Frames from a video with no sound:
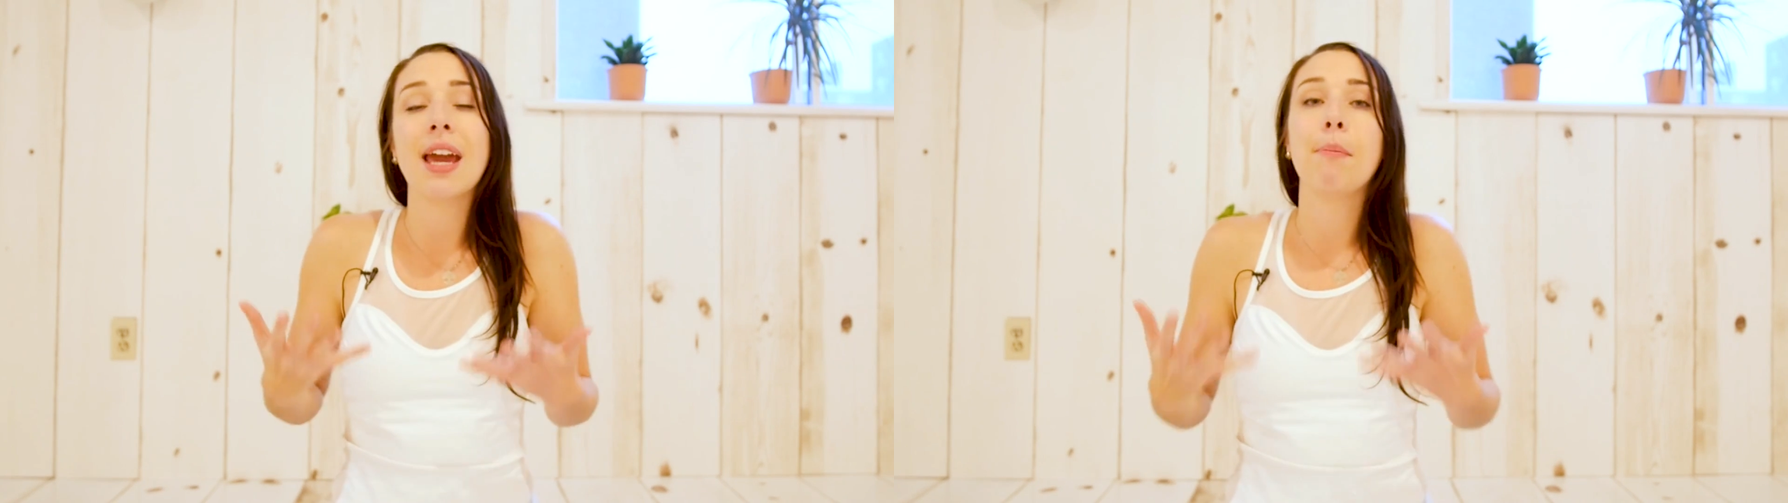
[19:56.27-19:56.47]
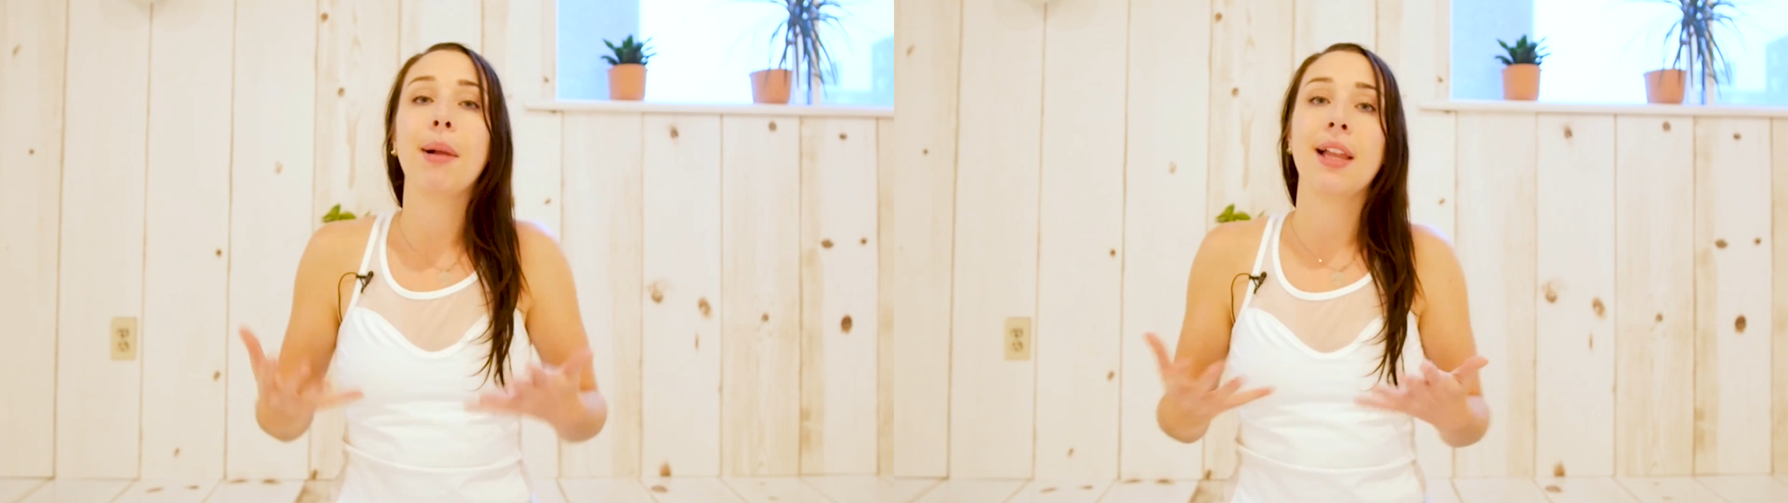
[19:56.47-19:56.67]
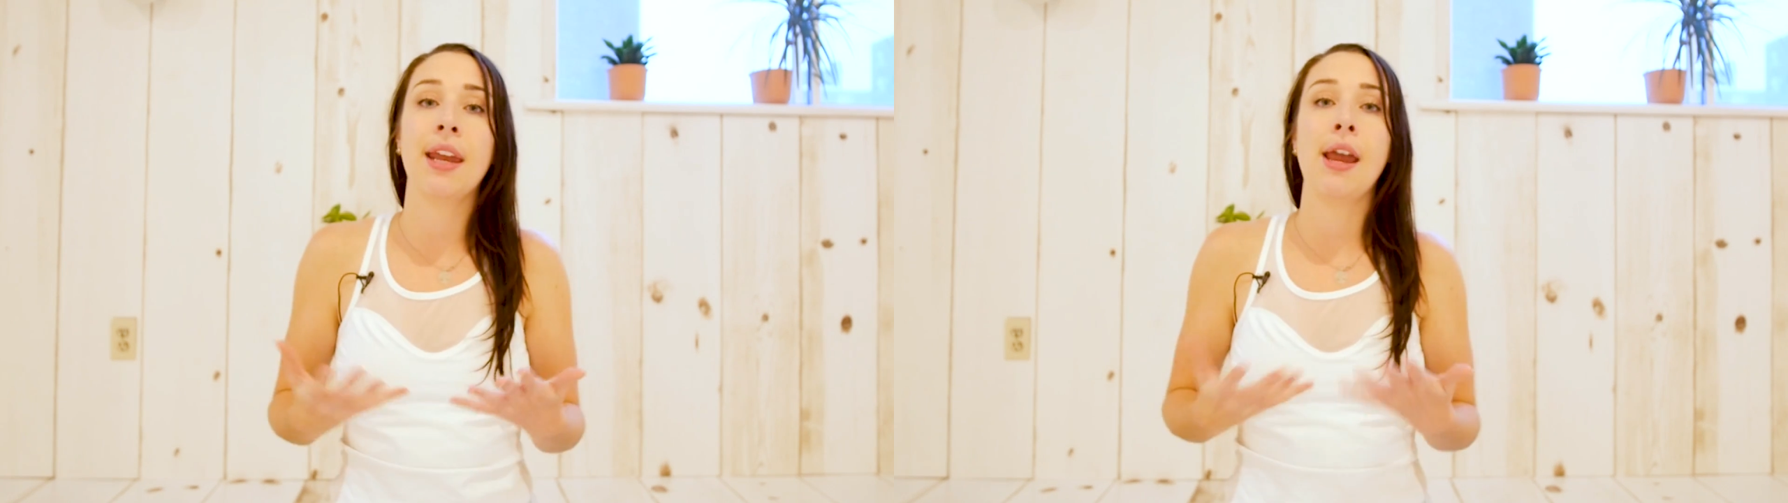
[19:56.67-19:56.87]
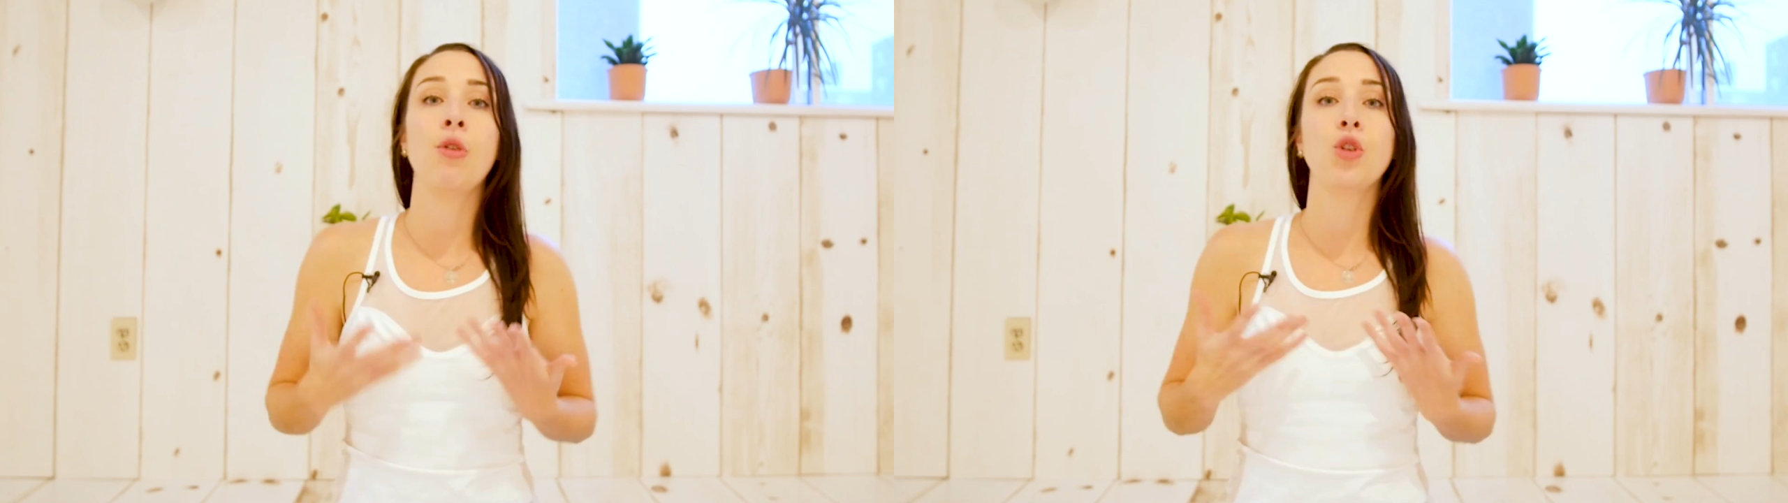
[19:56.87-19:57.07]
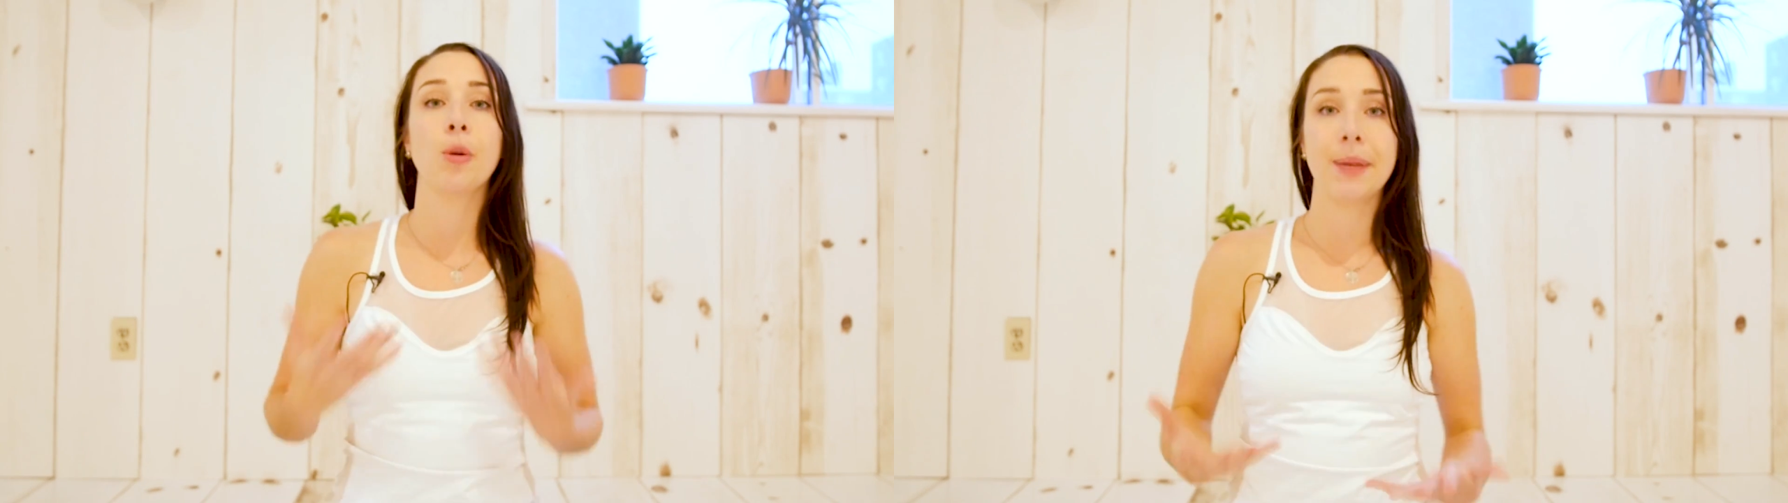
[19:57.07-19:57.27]
and plan
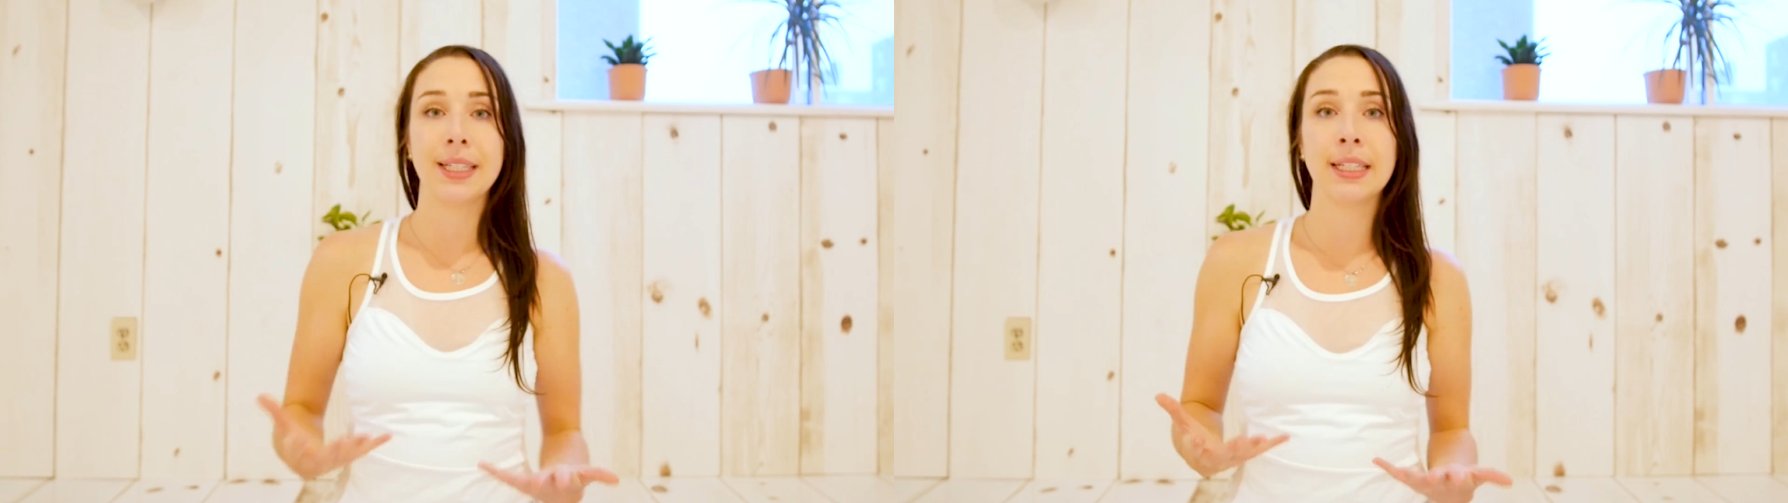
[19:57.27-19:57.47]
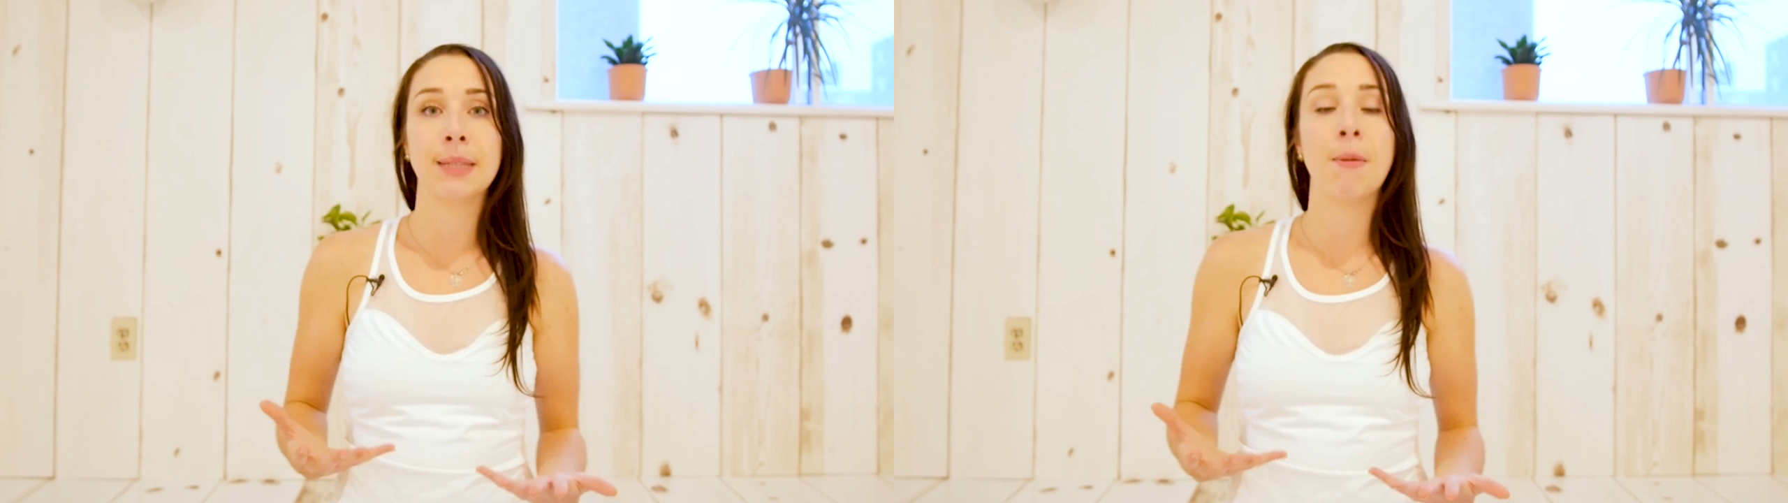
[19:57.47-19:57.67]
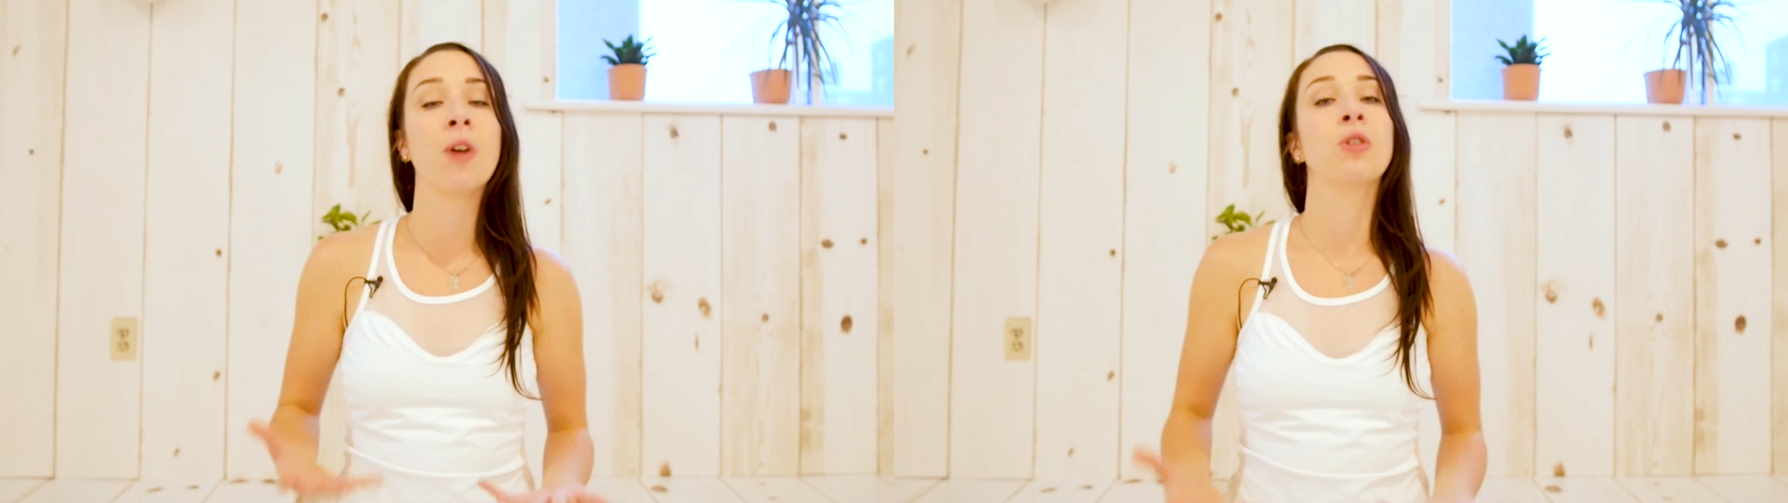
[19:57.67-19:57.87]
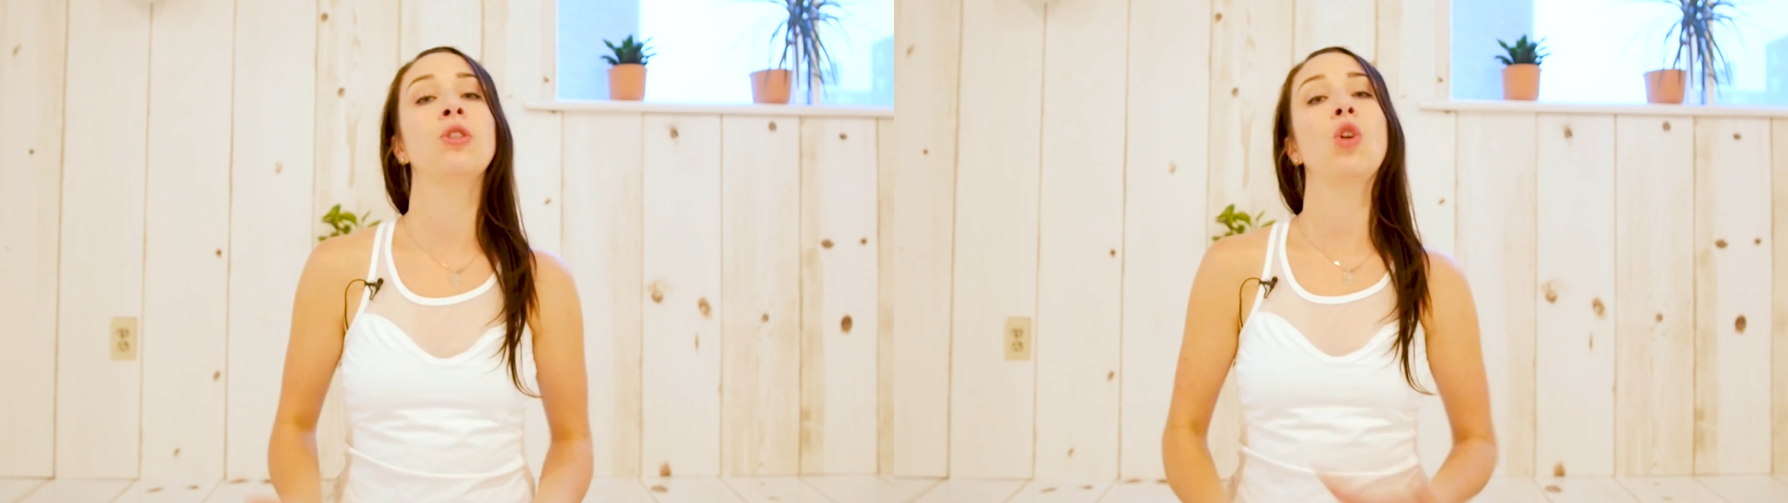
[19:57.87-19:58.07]
out your business model.